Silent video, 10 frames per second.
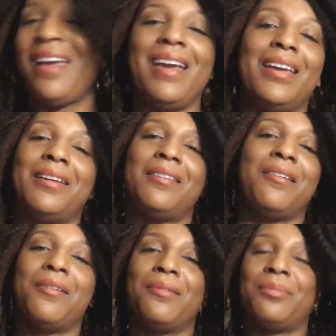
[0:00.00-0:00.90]
And you
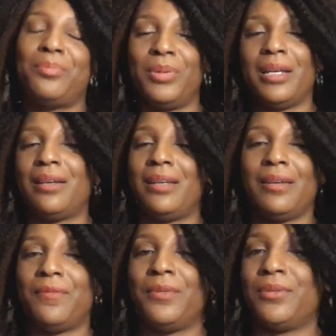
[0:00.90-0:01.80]
know, being an
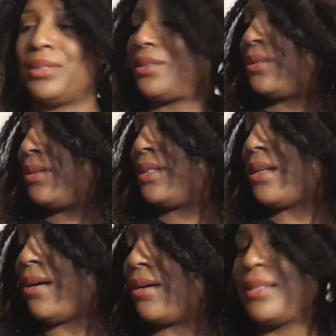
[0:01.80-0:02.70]
Influenster is
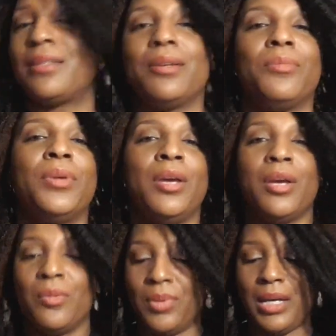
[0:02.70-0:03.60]
awesome,
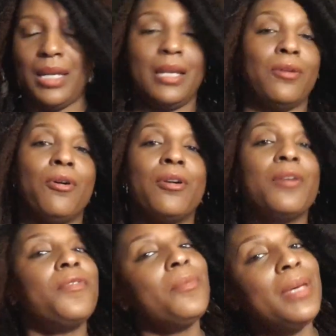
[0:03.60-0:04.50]
but in
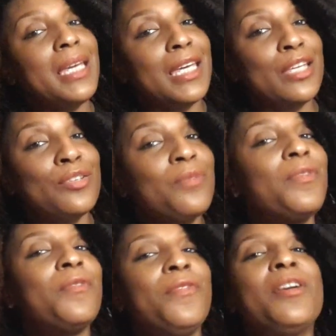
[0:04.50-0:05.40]
order for me to
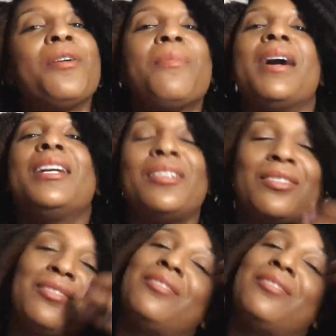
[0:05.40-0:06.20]
fulfill my